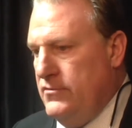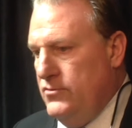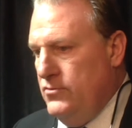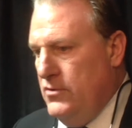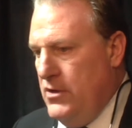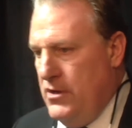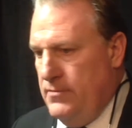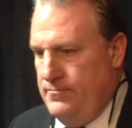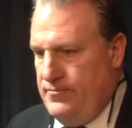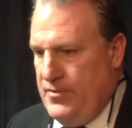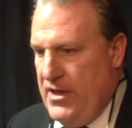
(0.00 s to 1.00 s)
to
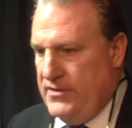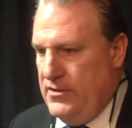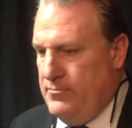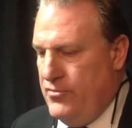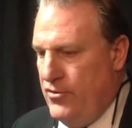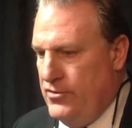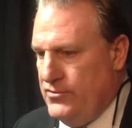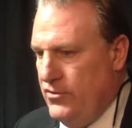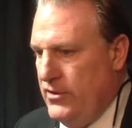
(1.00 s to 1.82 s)
uh, pass on Burton's goal.